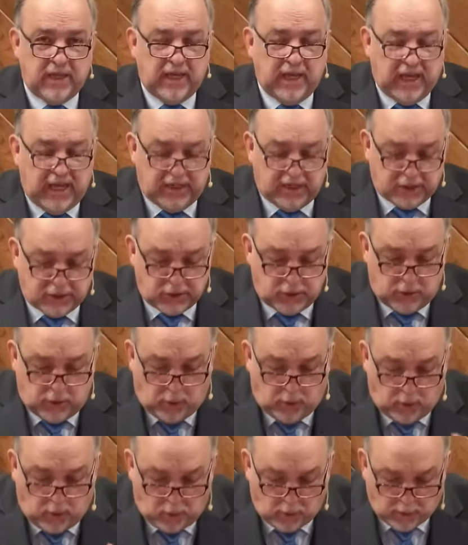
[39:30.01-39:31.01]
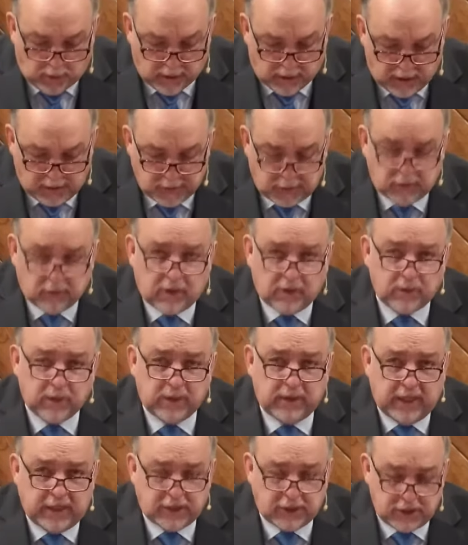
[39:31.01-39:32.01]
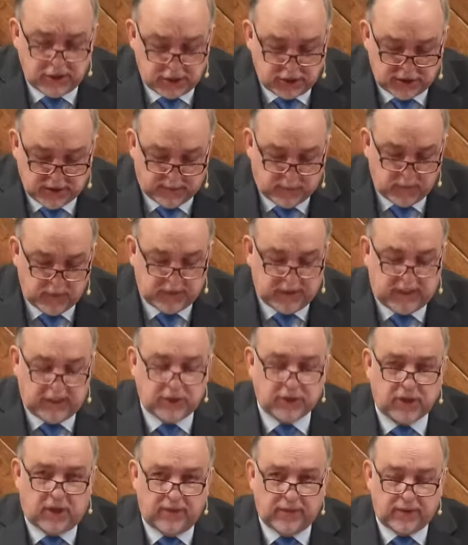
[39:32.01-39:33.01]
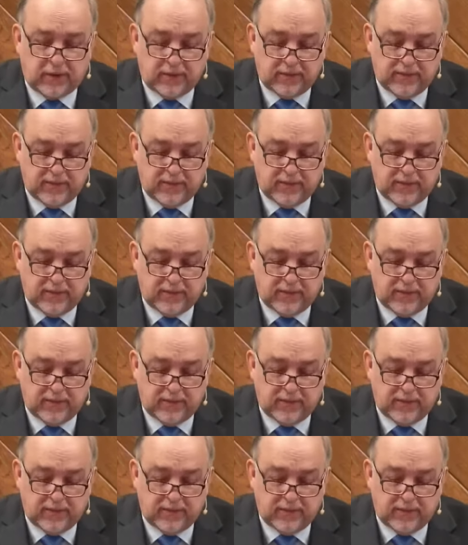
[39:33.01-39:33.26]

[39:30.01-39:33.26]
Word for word: it is core to our relationship with each other.